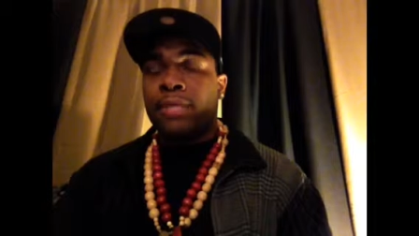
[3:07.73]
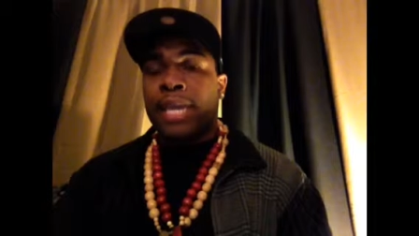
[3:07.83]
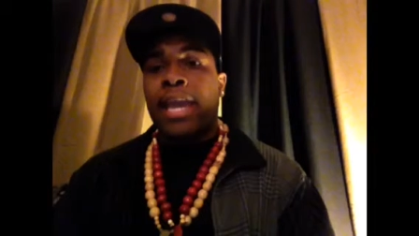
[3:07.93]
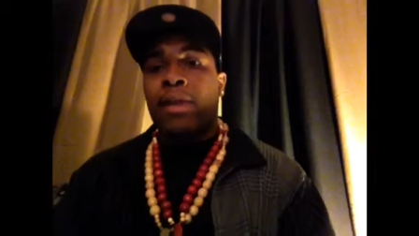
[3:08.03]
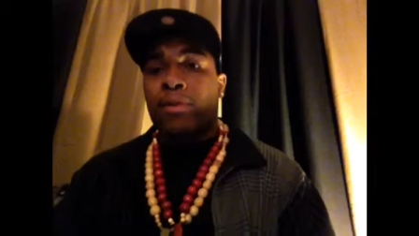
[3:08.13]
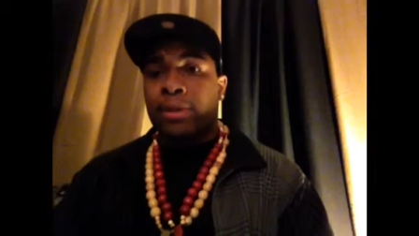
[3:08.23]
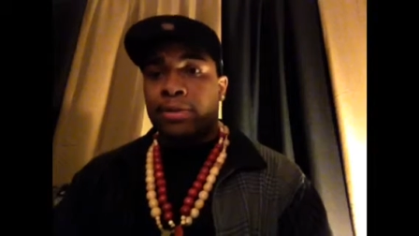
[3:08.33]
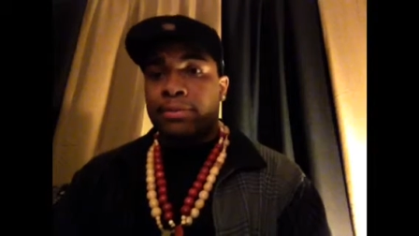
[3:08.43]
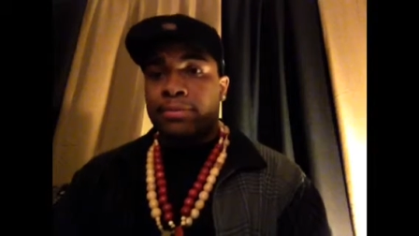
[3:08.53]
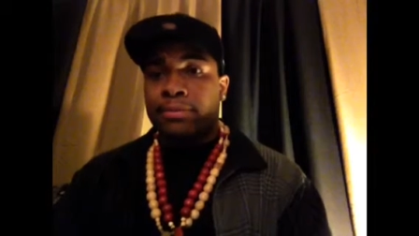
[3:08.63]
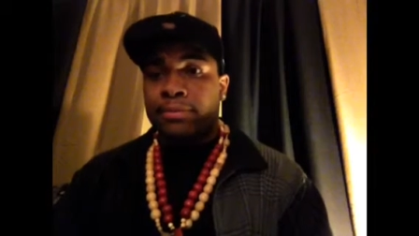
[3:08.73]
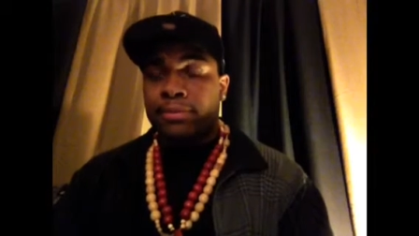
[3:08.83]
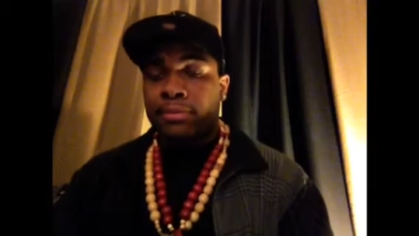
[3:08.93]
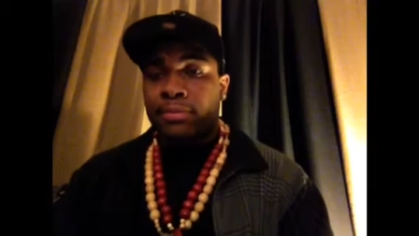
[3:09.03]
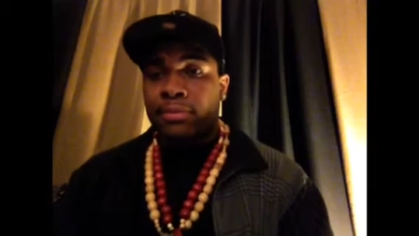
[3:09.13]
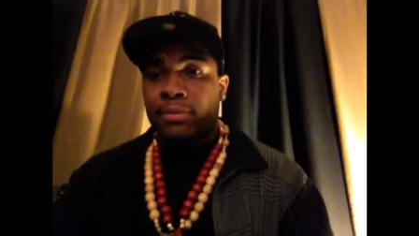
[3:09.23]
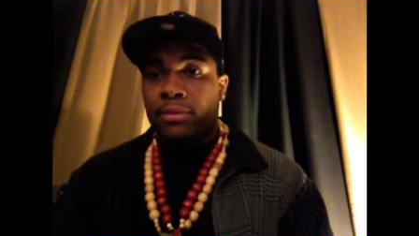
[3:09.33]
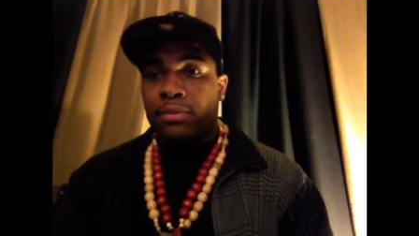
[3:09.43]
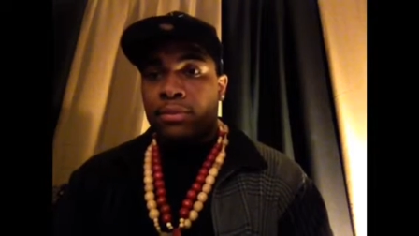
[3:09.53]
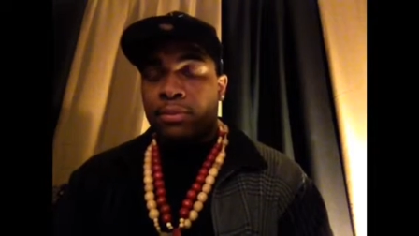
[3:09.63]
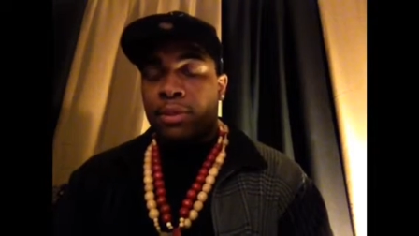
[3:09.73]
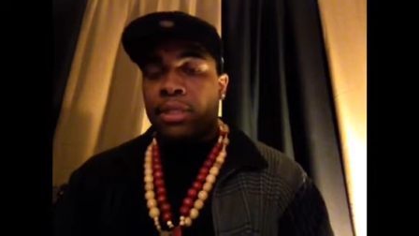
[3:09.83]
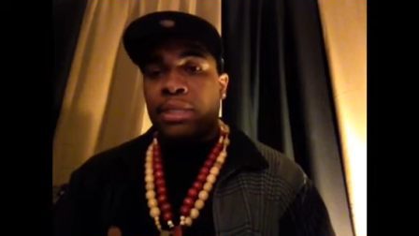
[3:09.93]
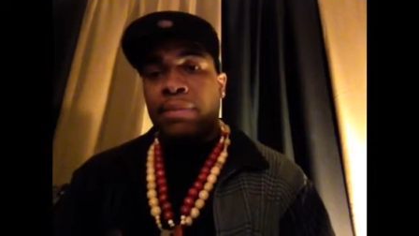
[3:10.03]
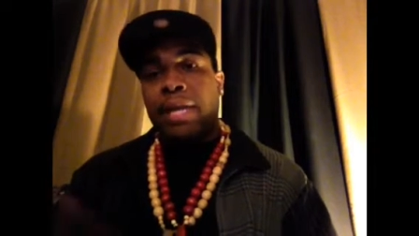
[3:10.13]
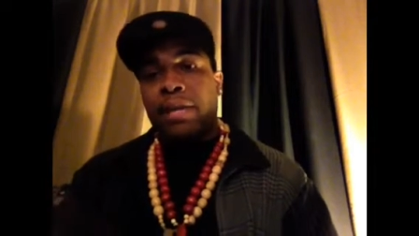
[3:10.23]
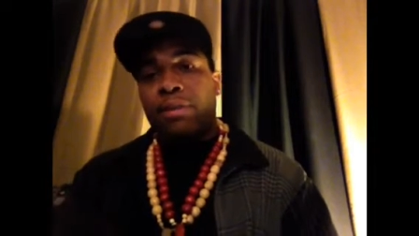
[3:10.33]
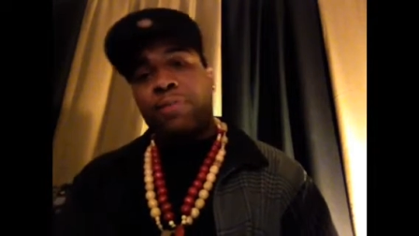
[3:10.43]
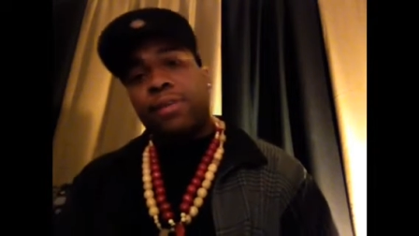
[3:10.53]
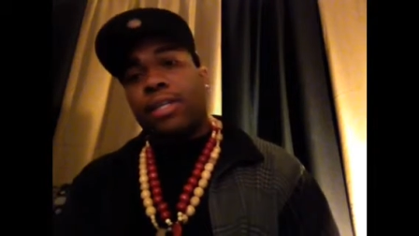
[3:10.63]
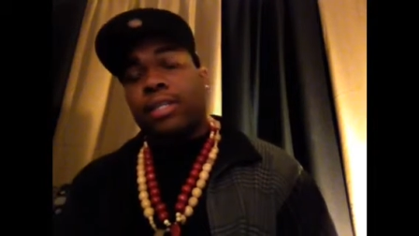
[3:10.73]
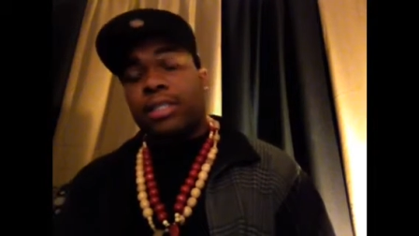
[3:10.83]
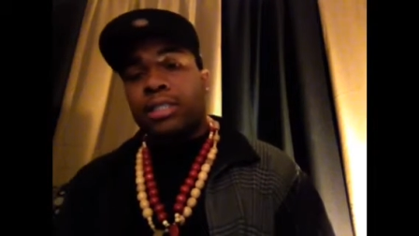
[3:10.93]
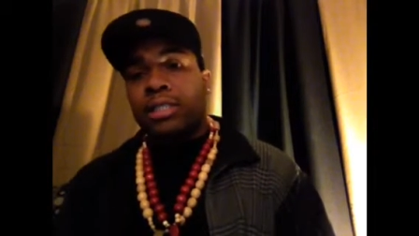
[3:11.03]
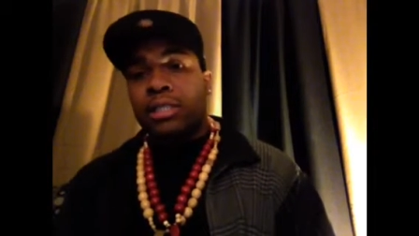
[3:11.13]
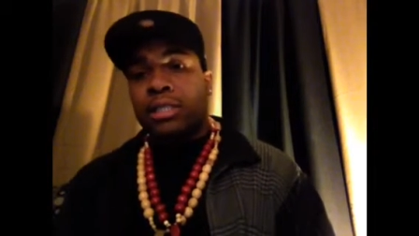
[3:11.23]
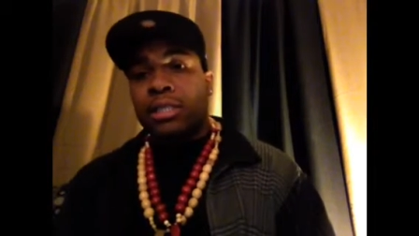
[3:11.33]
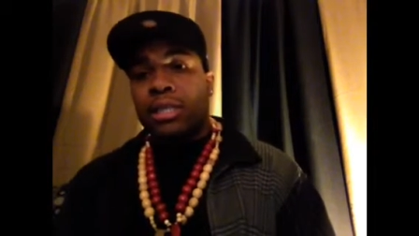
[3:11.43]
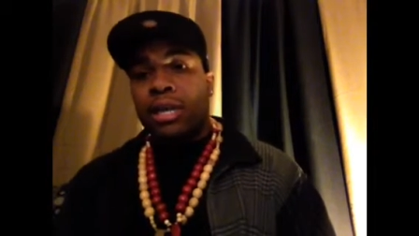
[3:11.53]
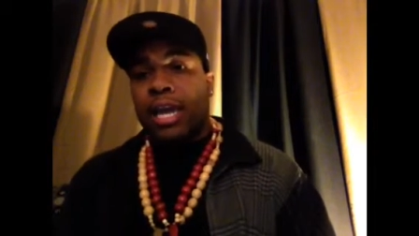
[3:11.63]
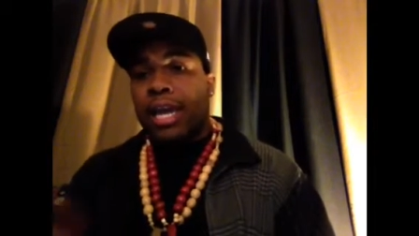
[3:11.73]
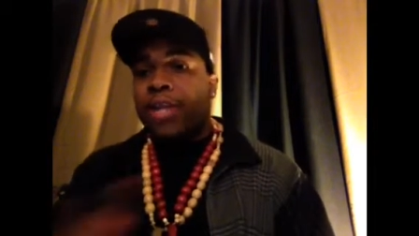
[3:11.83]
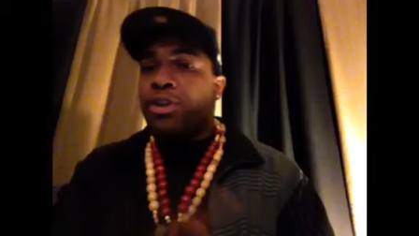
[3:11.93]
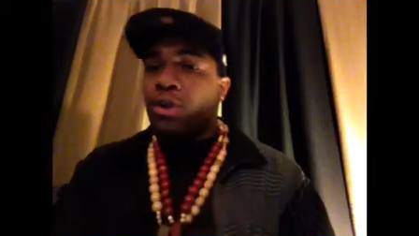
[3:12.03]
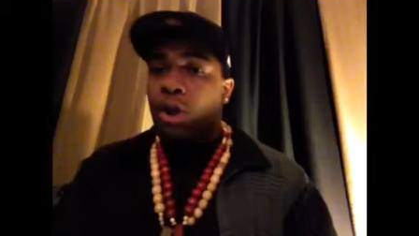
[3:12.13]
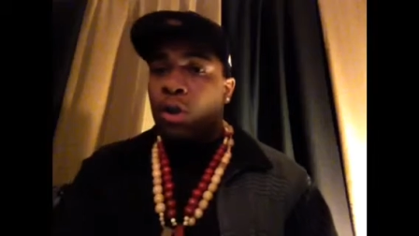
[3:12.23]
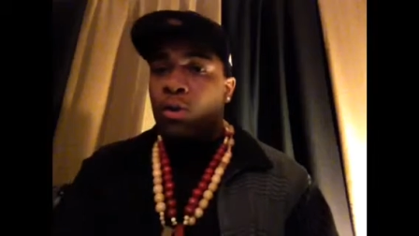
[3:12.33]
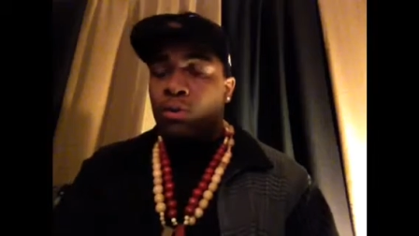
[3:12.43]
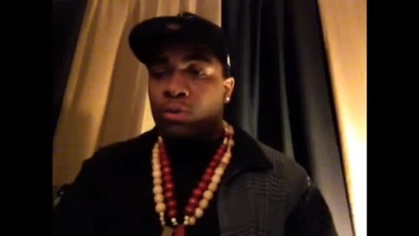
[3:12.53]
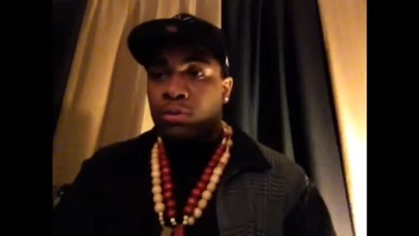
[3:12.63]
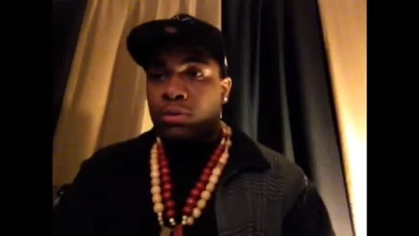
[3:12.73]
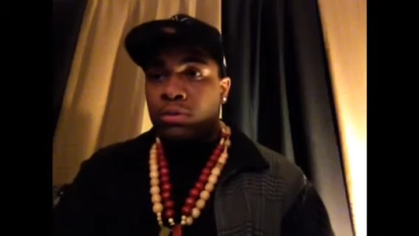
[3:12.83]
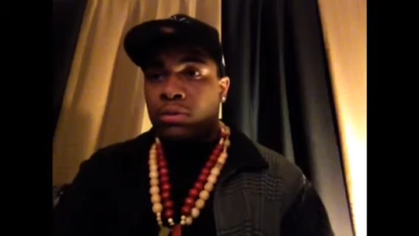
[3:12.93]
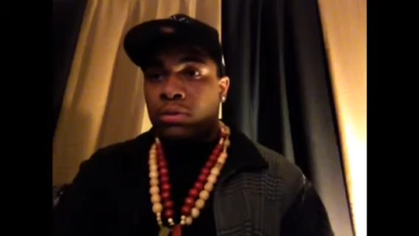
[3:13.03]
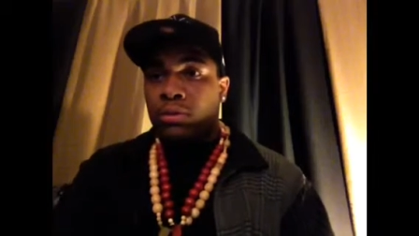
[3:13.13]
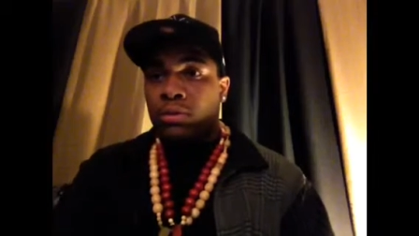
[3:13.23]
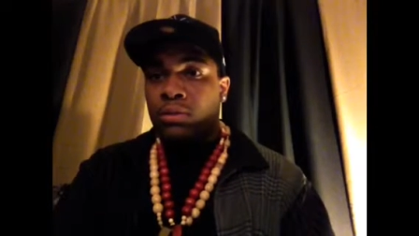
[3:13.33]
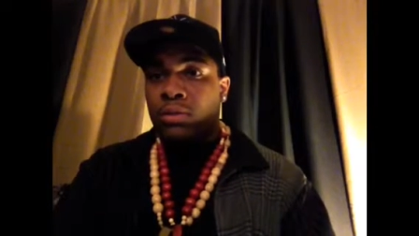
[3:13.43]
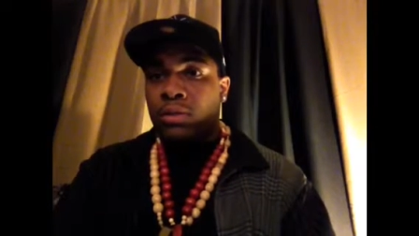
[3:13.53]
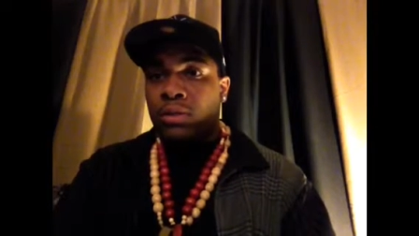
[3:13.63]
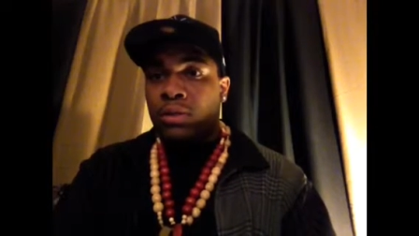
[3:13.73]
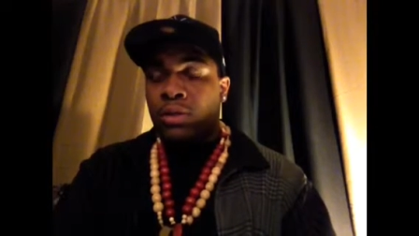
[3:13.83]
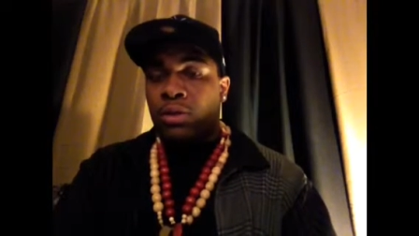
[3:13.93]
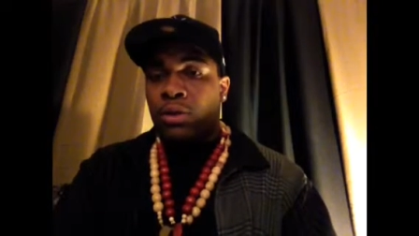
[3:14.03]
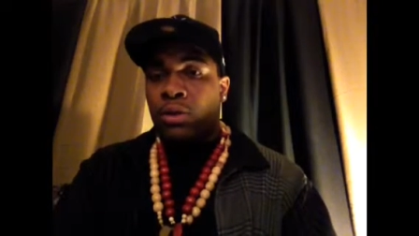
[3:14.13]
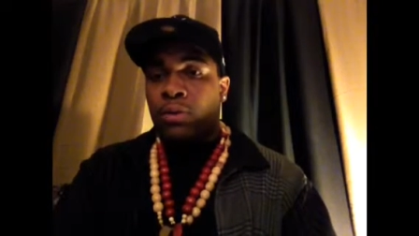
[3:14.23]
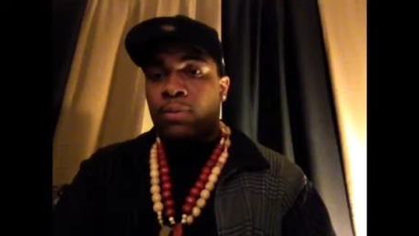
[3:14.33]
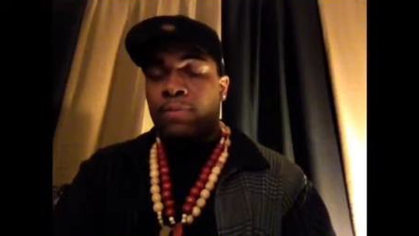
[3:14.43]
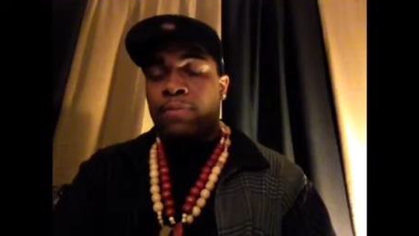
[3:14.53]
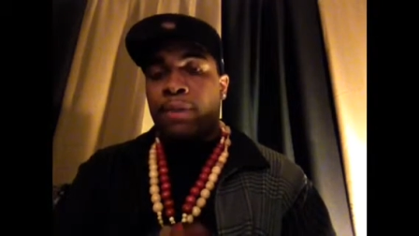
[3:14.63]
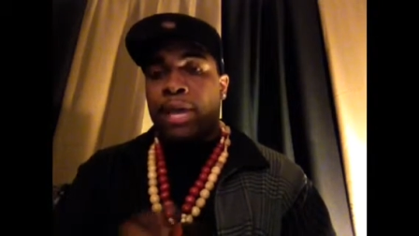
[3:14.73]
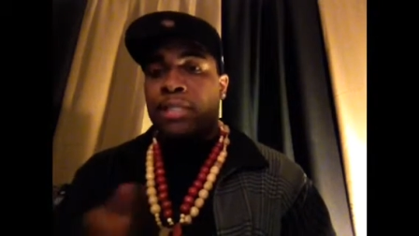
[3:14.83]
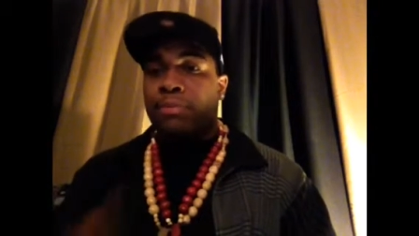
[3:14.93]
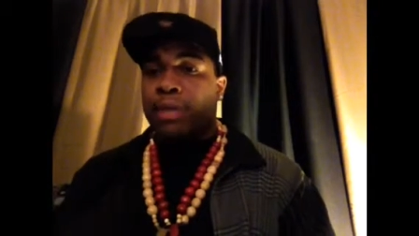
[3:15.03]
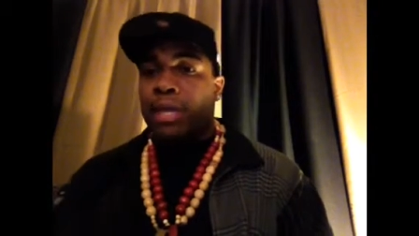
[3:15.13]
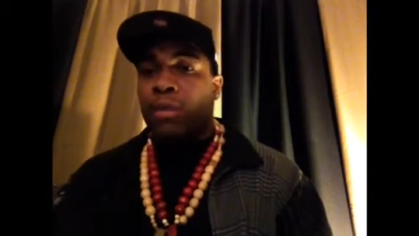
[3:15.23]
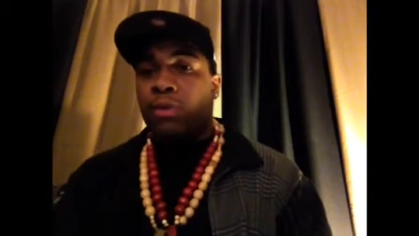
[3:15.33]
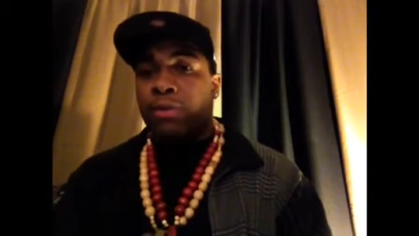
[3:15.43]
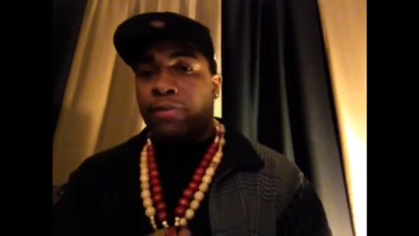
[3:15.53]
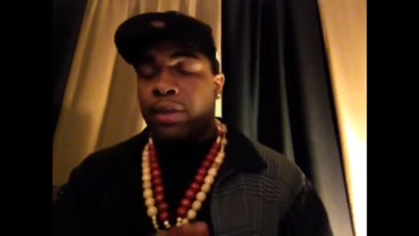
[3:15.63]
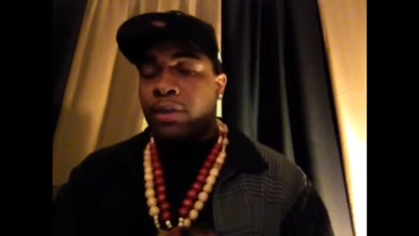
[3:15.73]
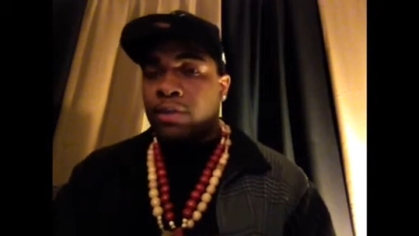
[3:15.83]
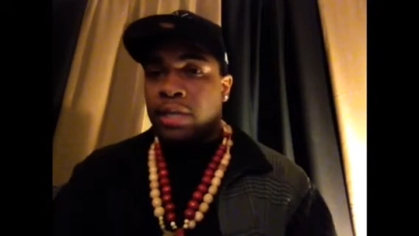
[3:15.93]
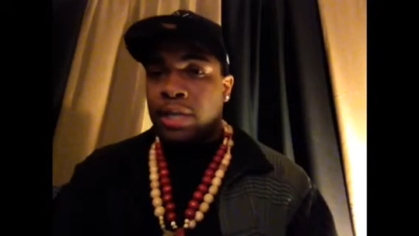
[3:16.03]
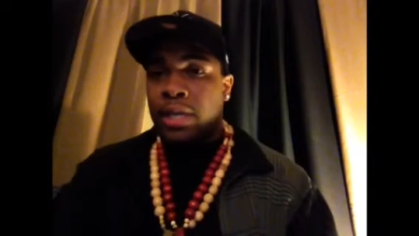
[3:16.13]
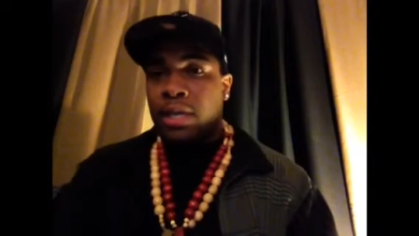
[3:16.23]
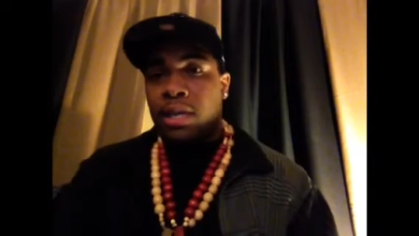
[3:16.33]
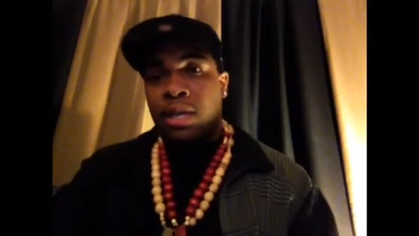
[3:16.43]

caring. Putting somebody else's feelings ahead of your own. You know, as men, we feel that,